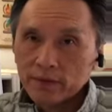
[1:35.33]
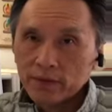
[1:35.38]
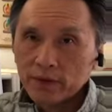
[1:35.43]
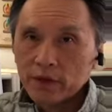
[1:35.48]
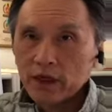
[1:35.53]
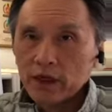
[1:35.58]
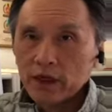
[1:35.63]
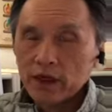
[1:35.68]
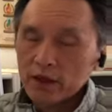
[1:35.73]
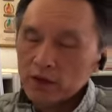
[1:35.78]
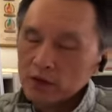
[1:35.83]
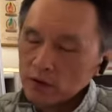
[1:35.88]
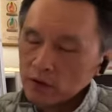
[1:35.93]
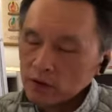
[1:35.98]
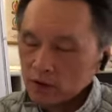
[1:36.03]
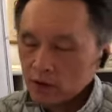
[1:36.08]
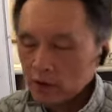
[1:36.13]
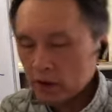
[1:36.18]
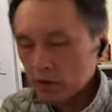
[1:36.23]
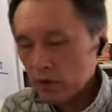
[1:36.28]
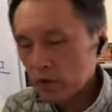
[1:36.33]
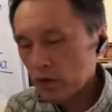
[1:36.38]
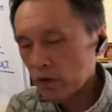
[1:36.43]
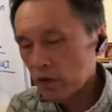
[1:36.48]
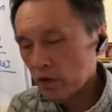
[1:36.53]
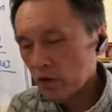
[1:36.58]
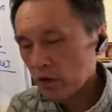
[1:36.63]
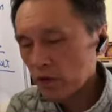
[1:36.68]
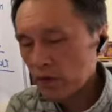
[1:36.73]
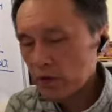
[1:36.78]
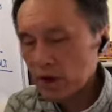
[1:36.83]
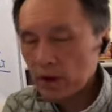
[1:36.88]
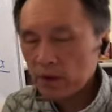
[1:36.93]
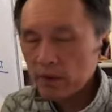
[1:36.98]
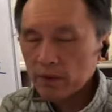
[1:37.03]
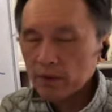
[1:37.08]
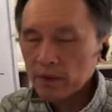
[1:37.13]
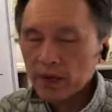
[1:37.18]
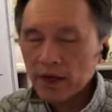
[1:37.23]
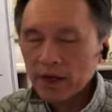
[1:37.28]
Okay, so this Wing Chun
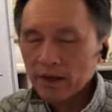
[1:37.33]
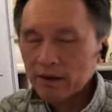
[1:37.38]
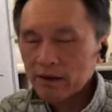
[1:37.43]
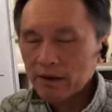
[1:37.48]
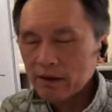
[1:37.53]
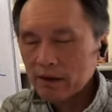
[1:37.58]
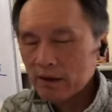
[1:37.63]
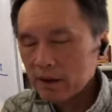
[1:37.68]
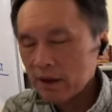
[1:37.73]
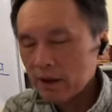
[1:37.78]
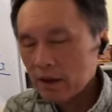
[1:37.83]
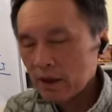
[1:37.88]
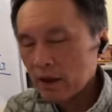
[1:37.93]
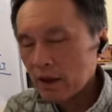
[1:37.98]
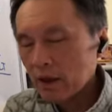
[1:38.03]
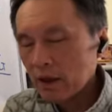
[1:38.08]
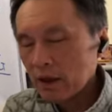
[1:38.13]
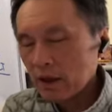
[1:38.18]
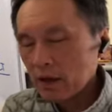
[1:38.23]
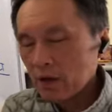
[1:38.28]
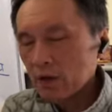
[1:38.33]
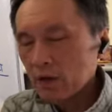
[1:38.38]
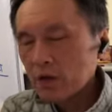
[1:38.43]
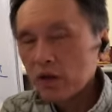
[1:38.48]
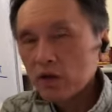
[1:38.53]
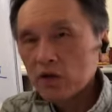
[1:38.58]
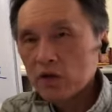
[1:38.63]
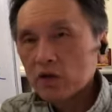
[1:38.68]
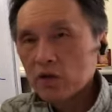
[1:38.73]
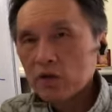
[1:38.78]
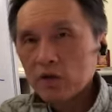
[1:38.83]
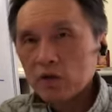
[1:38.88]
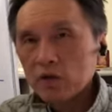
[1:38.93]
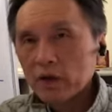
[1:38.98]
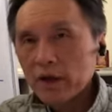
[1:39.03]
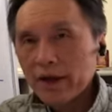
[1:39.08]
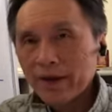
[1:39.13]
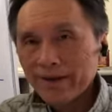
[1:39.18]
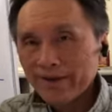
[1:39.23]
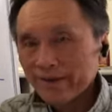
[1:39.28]
friend practice Wing Chun
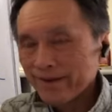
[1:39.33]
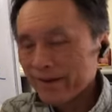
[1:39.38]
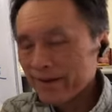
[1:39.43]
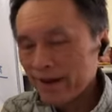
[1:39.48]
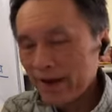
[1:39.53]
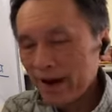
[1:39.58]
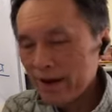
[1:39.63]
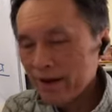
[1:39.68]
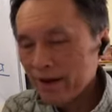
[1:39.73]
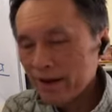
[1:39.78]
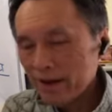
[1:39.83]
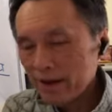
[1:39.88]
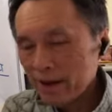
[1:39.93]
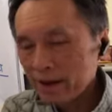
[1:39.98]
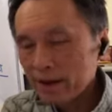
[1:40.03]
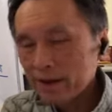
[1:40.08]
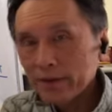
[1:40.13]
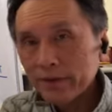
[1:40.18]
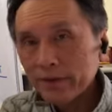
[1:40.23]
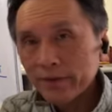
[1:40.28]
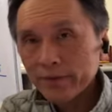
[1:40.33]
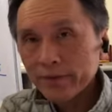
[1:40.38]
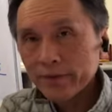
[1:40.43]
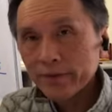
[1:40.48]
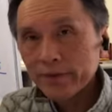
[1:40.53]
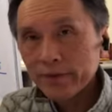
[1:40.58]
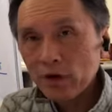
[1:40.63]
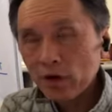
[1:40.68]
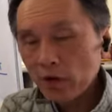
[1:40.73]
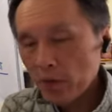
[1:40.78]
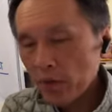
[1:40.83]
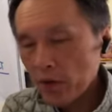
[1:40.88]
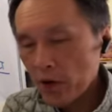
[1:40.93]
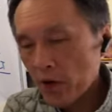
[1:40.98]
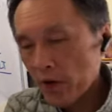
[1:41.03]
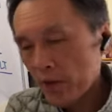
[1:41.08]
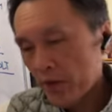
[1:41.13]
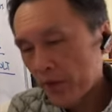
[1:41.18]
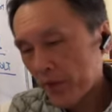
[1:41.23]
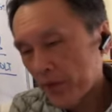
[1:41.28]
like 10 years or more.